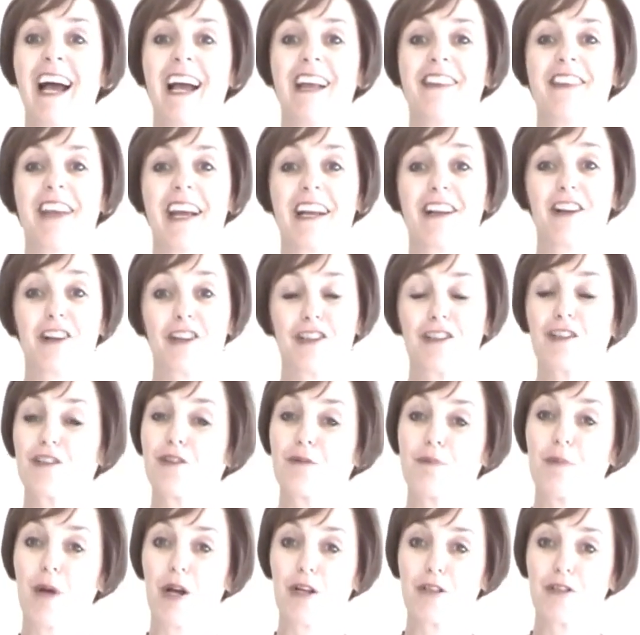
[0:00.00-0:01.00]
And they got a
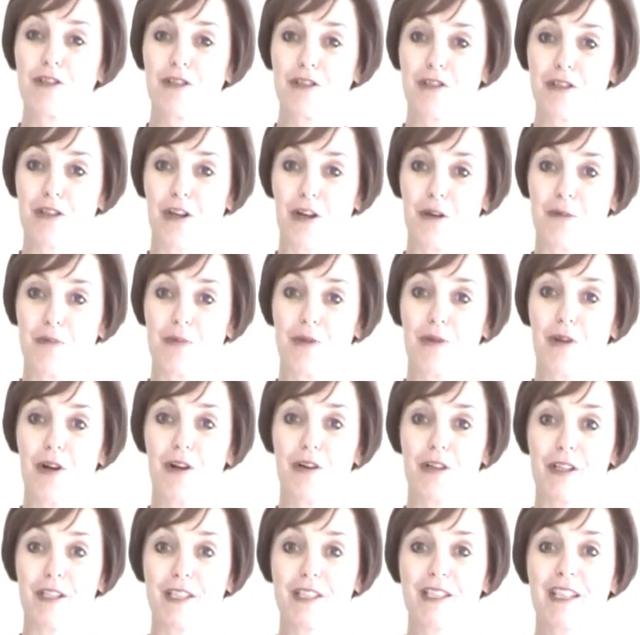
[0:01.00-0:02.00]
little post-it note put
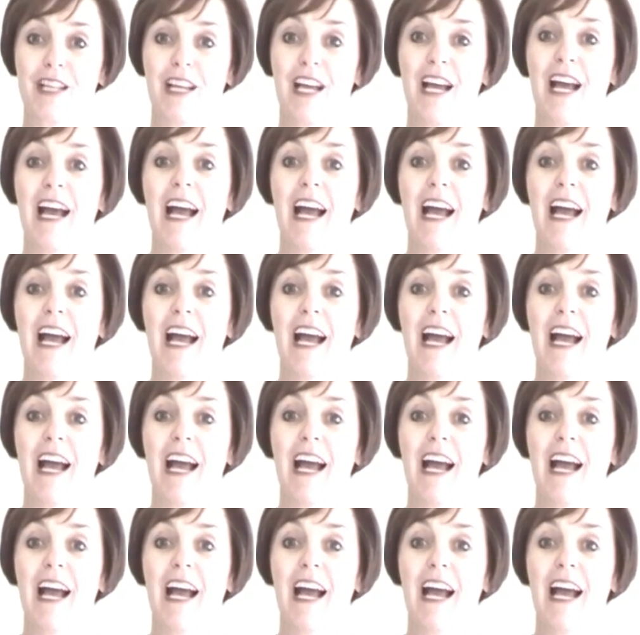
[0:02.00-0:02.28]
on it.